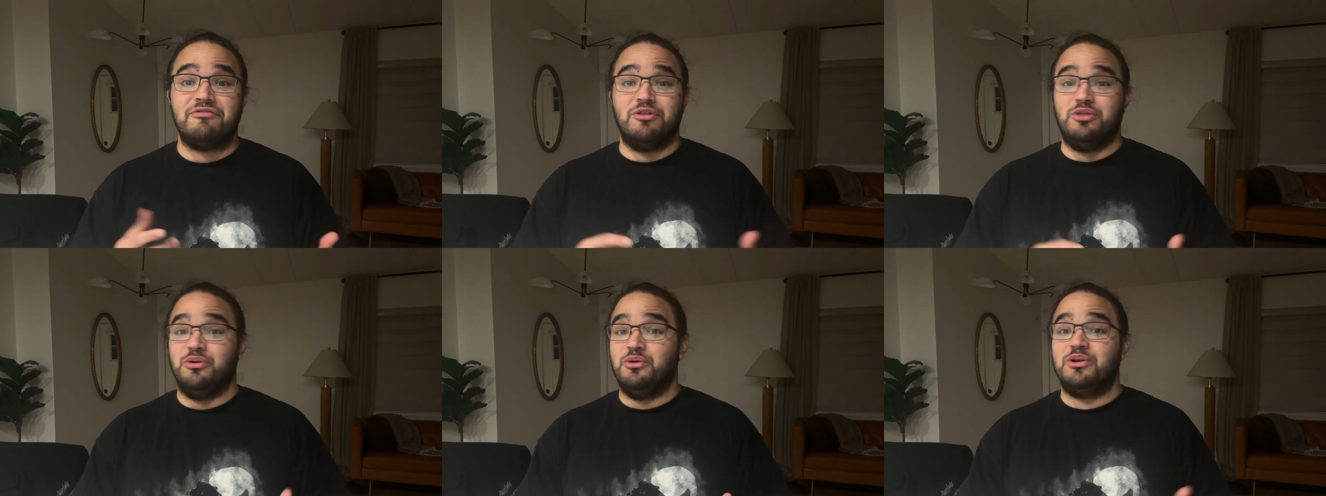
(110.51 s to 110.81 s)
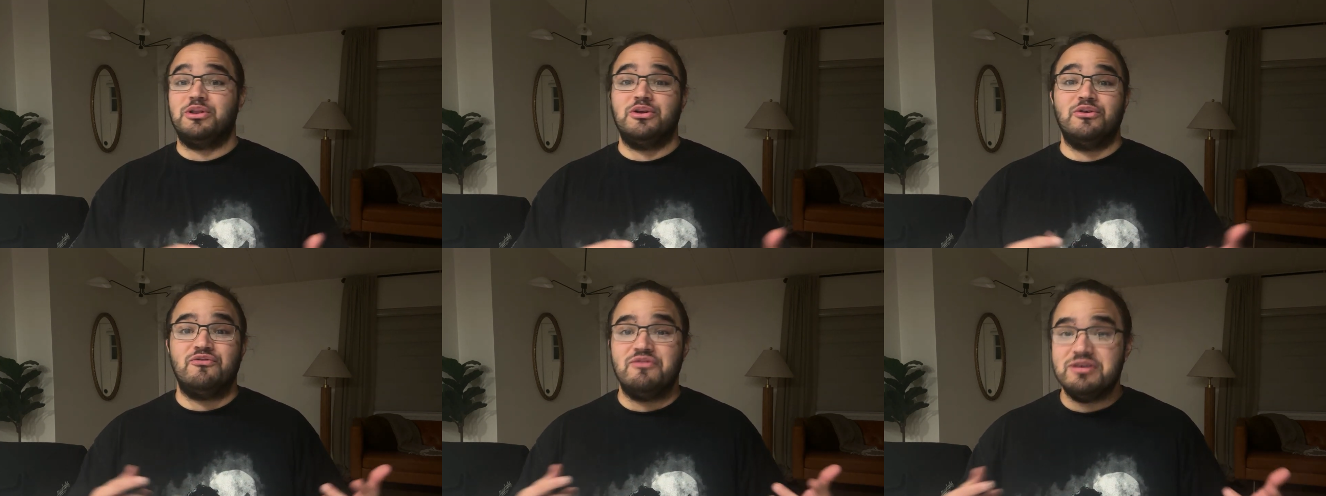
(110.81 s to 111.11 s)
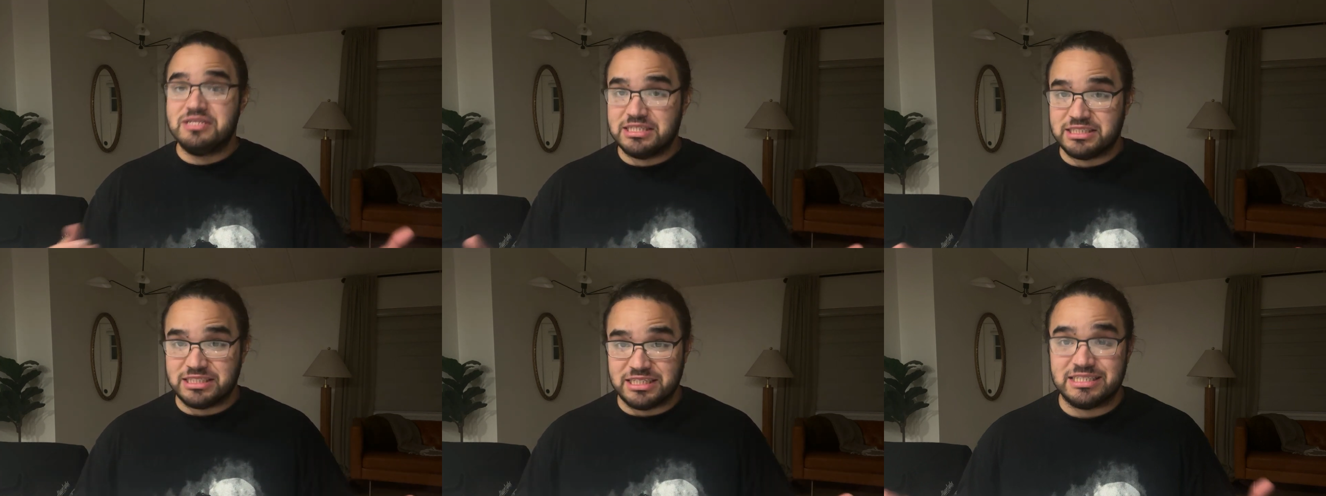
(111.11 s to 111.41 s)
the nuclear
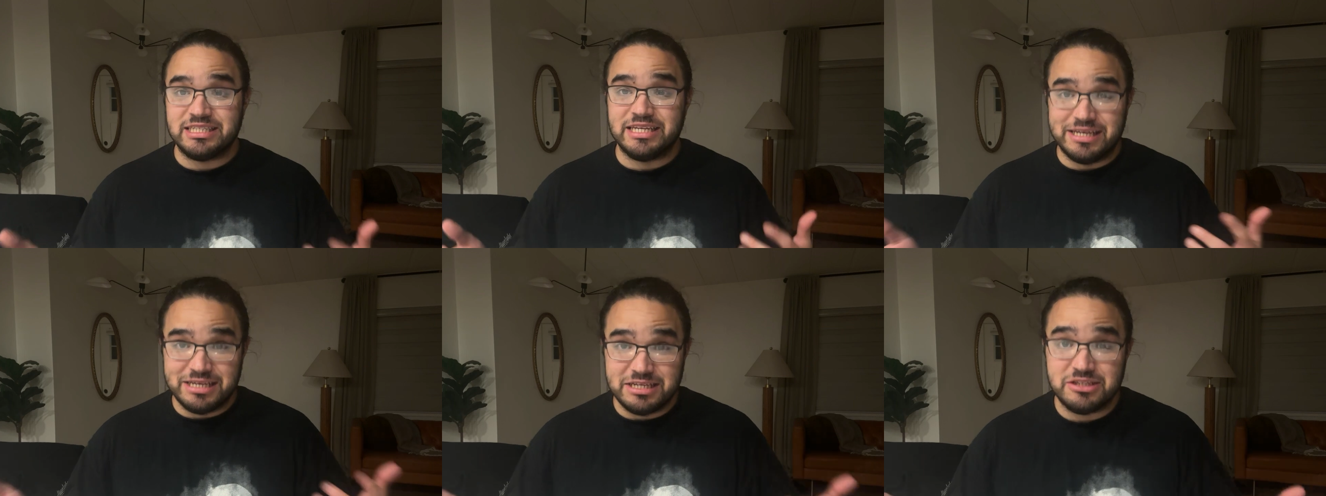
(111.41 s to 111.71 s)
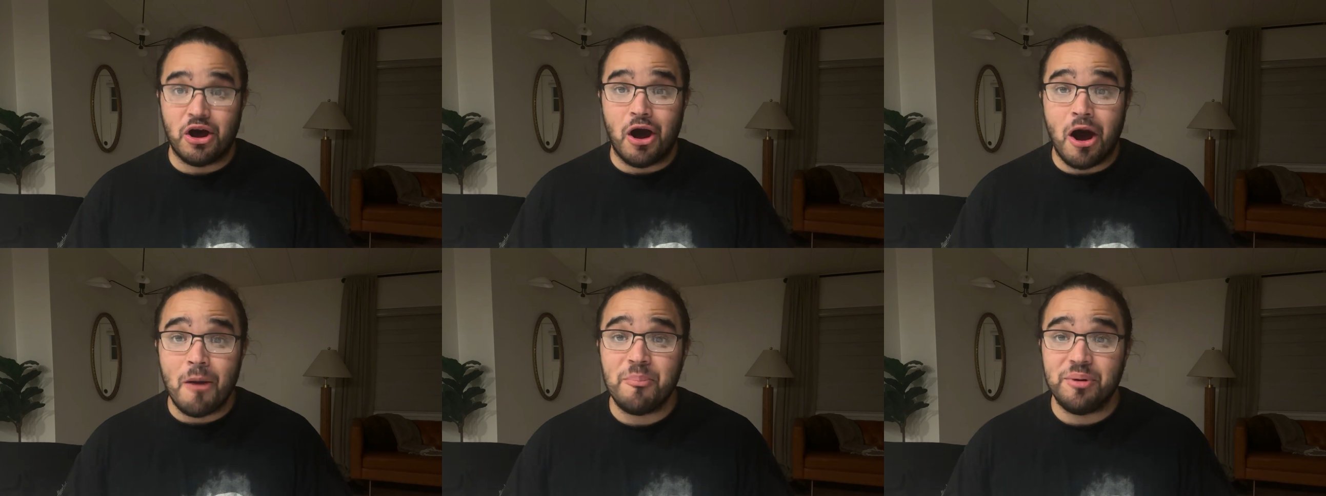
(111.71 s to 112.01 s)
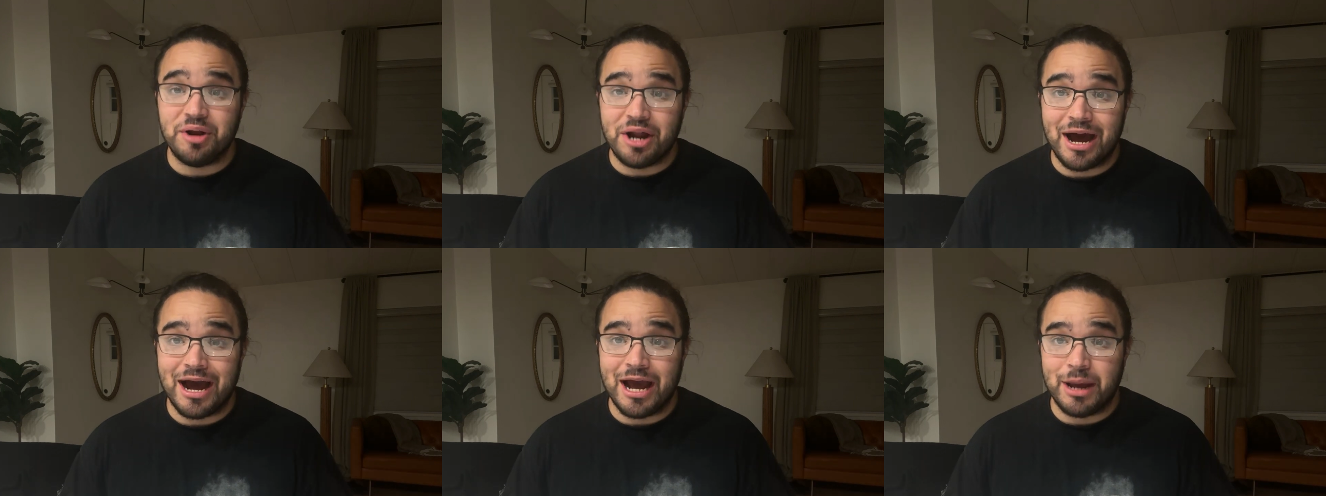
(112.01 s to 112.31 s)
physicist is
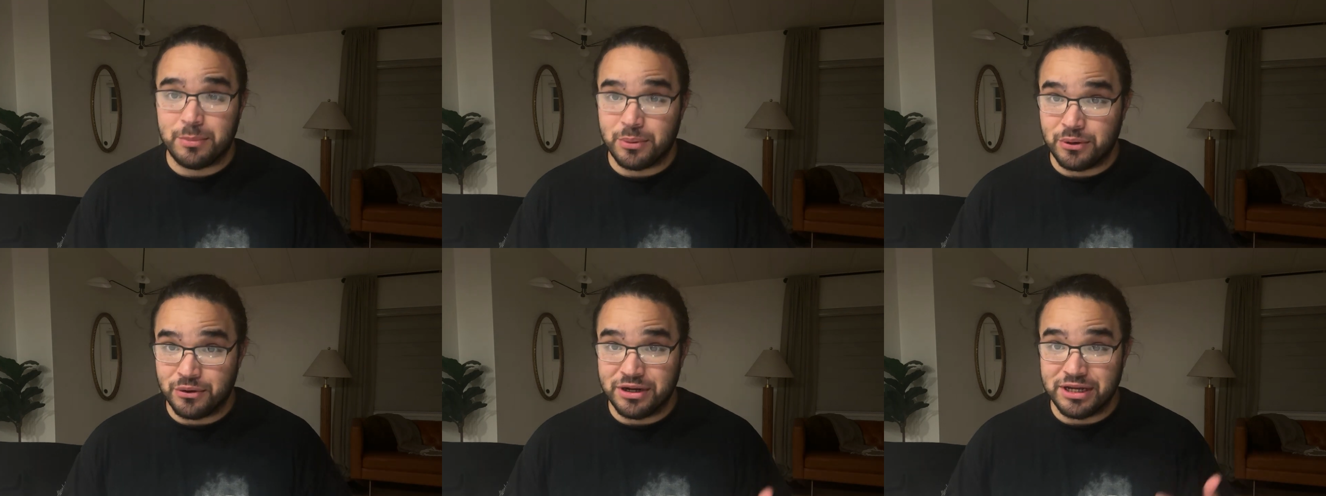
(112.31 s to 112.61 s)
Oppenheimer.